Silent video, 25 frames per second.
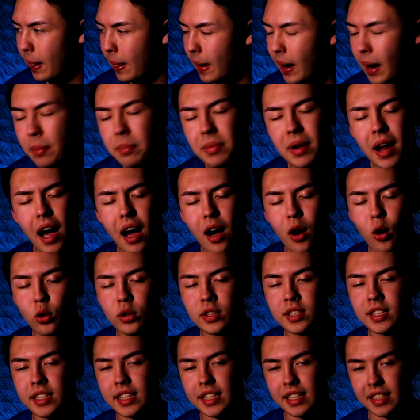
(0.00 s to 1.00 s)
I'm not
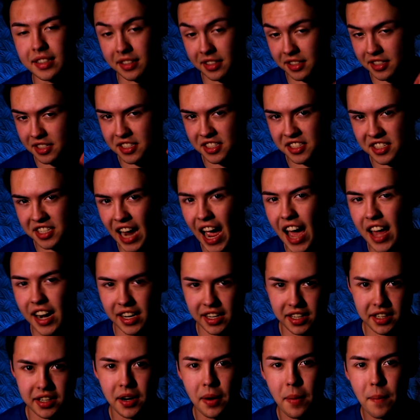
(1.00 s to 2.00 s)
only
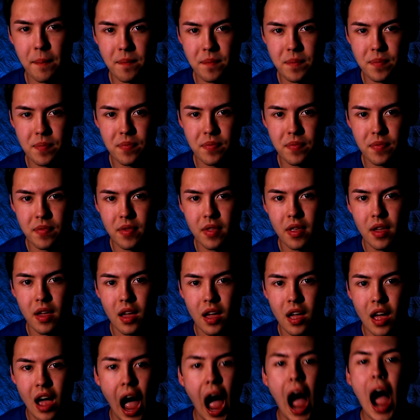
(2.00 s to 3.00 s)
ecstatic,
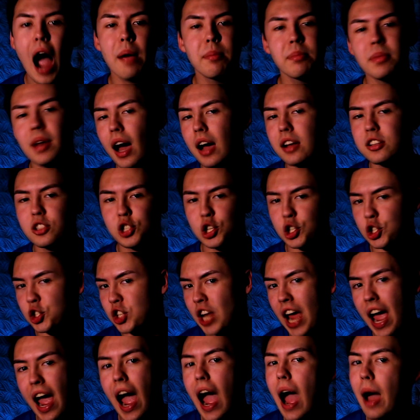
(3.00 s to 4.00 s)
I'm not just
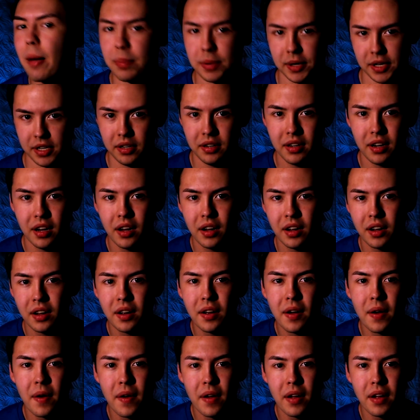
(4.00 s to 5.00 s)
happy.
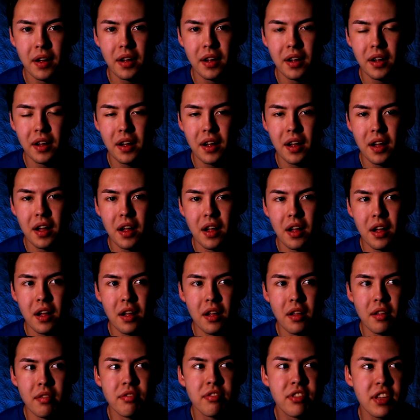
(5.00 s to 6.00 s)

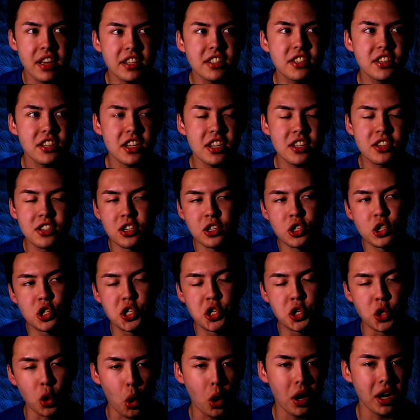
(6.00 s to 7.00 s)
This is a
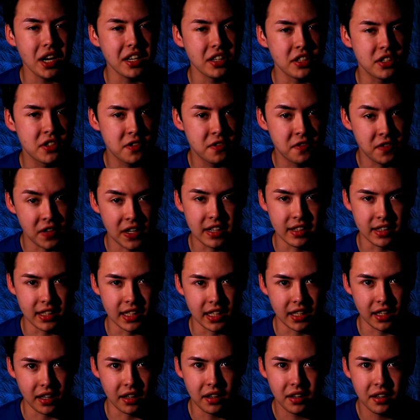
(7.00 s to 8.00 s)
joyous
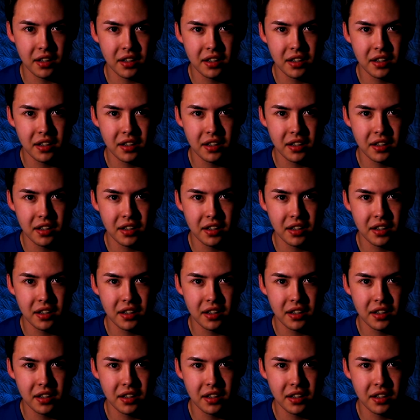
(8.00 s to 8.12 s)
feeling